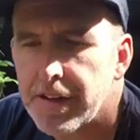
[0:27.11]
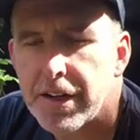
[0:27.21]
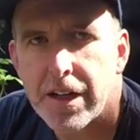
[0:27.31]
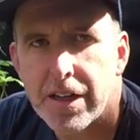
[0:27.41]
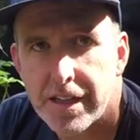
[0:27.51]

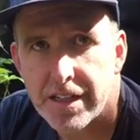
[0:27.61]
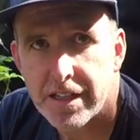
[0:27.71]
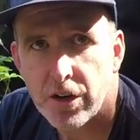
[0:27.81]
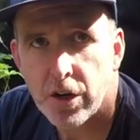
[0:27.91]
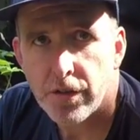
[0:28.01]
collecting
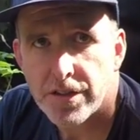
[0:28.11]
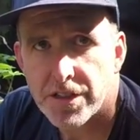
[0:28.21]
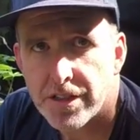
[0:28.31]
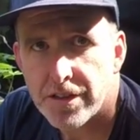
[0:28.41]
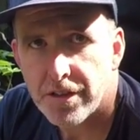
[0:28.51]
and
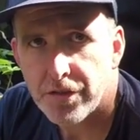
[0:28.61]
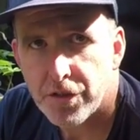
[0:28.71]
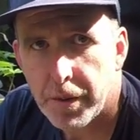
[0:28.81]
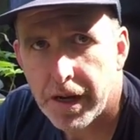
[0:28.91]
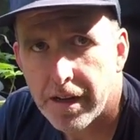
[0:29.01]
harvesting the
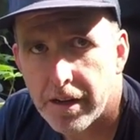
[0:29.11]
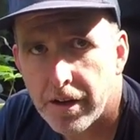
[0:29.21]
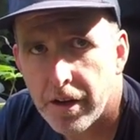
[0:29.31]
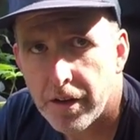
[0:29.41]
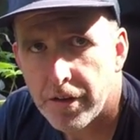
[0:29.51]
remaining
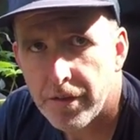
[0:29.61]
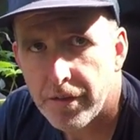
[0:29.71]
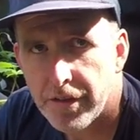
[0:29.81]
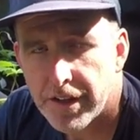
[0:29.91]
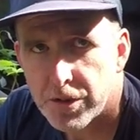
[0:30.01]

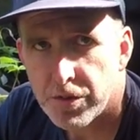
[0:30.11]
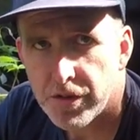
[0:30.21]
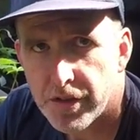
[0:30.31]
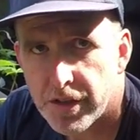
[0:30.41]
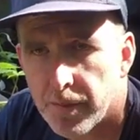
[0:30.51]

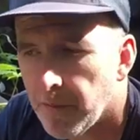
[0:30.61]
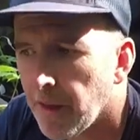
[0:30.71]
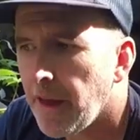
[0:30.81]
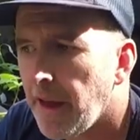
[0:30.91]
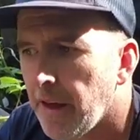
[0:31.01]
vegetables here,
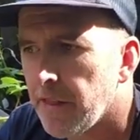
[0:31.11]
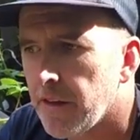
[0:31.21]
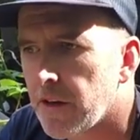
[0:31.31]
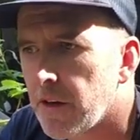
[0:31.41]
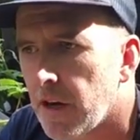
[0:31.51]
and
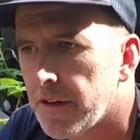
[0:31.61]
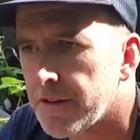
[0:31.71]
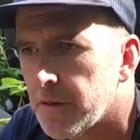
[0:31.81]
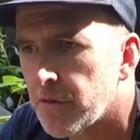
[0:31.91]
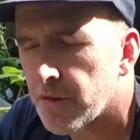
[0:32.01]
then I'm going
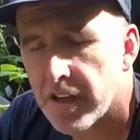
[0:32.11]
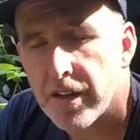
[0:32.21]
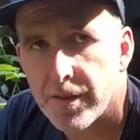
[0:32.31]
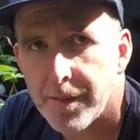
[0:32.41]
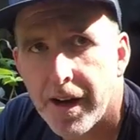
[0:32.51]
to throw down
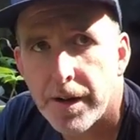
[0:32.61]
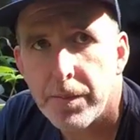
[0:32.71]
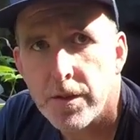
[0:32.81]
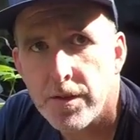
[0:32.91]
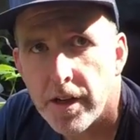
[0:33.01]
some
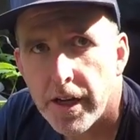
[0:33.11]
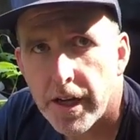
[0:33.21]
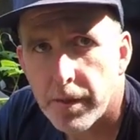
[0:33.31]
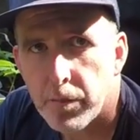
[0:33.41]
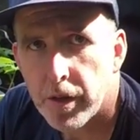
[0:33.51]
compost
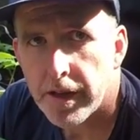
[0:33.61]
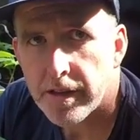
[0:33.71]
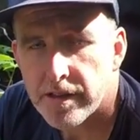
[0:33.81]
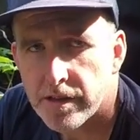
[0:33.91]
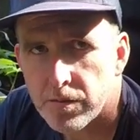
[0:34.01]
and
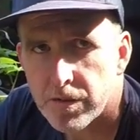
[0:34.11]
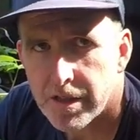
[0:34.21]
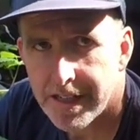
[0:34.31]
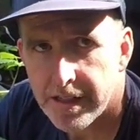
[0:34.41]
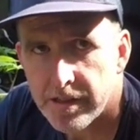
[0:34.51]
plant some
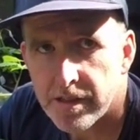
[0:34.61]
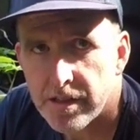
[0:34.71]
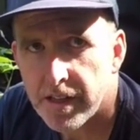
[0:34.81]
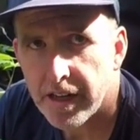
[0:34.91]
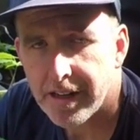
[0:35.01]
lettuce
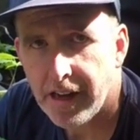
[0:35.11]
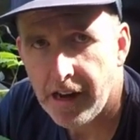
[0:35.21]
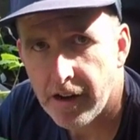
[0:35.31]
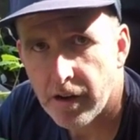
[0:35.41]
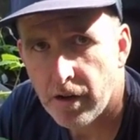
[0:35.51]
and
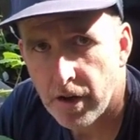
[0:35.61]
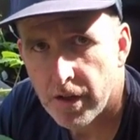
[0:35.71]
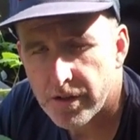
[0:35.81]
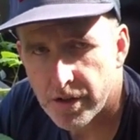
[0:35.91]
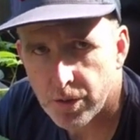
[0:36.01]
kale
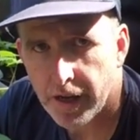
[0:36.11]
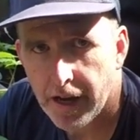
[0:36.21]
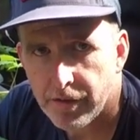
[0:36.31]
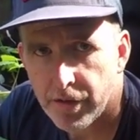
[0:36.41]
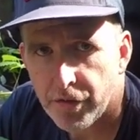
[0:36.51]
so we
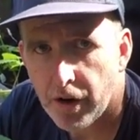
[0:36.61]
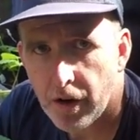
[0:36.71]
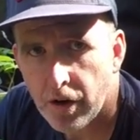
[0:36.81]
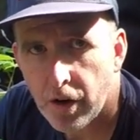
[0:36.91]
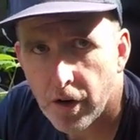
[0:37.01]
have a
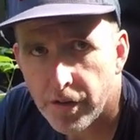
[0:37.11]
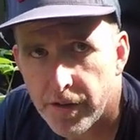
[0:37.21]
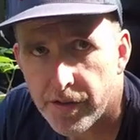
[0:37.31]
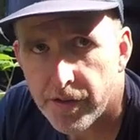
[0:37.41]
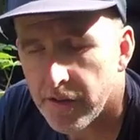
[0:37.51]
fall
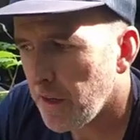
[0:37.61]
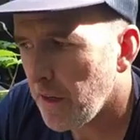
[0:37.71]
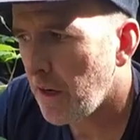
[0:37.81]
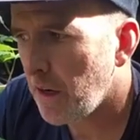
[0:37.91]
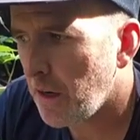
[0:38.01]
harvest.
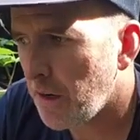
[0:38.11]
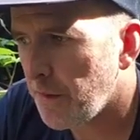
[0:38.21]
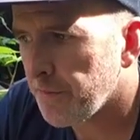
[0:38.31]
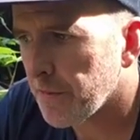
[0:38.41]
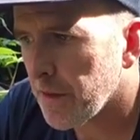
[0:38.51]

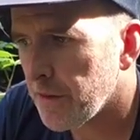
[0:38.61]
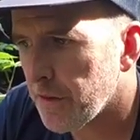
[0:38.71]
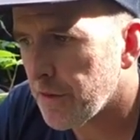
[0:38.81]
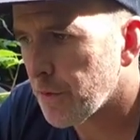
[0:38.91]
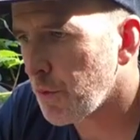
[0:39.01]
So
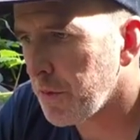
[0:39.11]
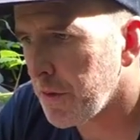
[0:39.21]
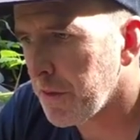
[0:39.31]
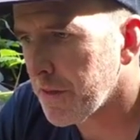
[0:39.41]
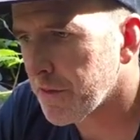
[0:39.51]
this will be
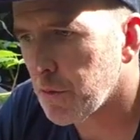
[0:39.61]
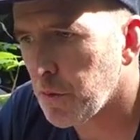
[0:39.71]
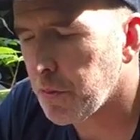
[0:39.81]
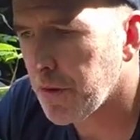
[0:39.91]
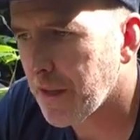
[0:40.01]
basically, we're
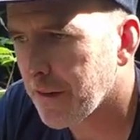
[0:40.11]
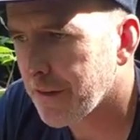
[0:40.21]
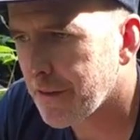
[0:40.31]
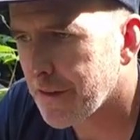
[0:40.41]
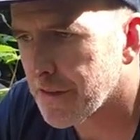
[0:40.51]
planting
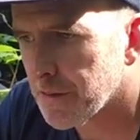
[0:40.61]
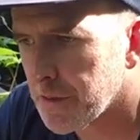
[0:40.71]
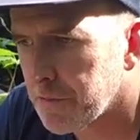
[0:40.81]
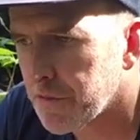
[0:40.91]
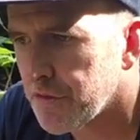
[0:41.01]
around
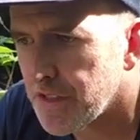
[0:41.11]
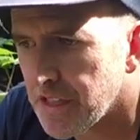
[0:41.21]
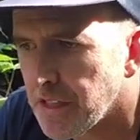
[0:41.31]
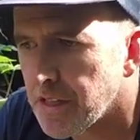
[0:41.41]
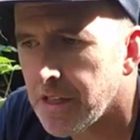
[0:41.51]
September
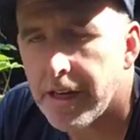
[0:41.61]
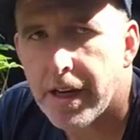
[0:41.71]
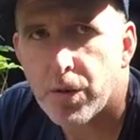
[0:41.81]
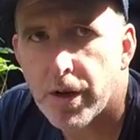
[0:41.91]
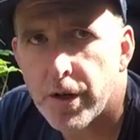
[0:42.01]
15th,
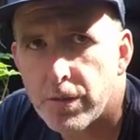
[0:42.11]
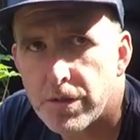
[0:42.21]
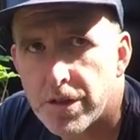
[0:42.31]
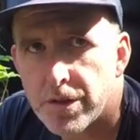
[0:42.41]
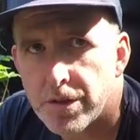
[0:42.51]
and what I hope
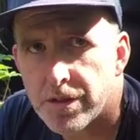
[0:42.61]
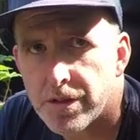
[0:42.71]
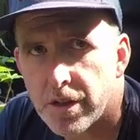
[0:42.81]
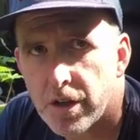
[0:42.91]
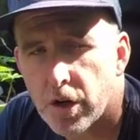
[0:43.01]
to do is
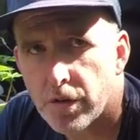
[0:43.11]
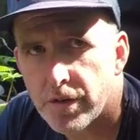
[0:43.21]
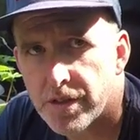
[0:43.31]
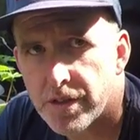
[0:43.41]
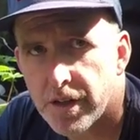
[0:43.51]

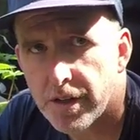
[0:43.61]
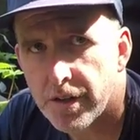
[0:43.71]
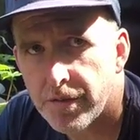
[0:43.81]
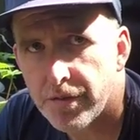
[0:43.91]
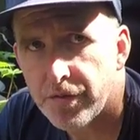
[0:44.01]
harvest
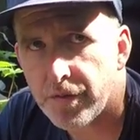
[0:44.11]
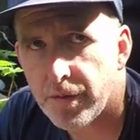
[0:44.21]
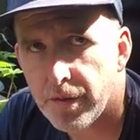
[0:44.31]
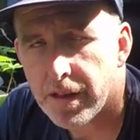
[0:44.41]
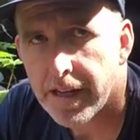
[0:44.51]

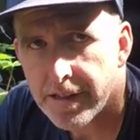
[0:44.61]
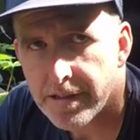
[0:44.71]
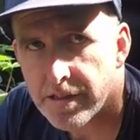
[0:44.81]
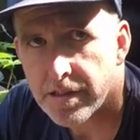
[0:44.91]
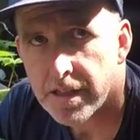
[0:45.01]

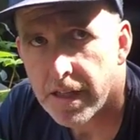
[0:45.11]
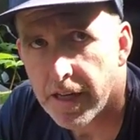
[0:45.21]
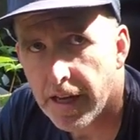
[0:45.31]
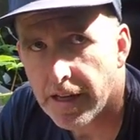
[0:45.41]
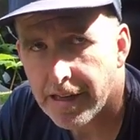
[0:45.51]
lettuce
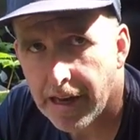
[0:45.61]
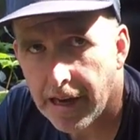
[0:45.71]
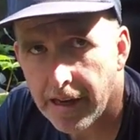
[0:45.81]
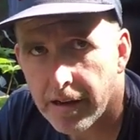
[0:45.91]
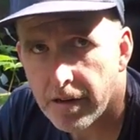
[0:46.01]
and
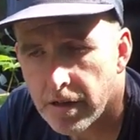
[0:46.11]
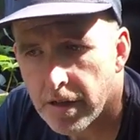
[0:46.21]
kale